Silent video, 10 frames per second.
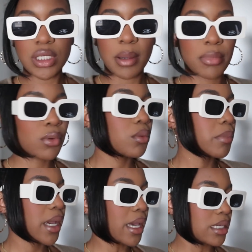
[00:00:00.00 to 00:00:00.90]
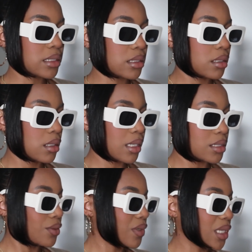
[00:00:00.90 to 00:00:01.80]
I bought by accident. I
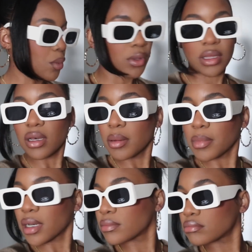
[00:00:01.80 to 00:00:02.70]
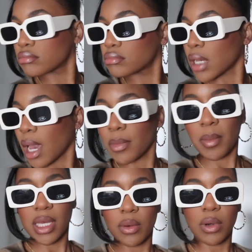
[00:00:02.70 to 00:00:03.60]
didn't really want them, but I'm gonna
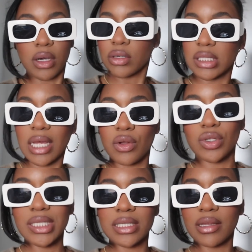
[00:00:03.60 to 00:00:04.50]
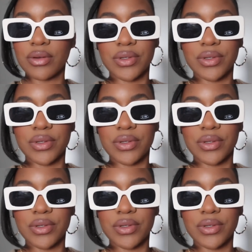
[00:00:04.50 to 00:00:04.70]
make it work because I lost the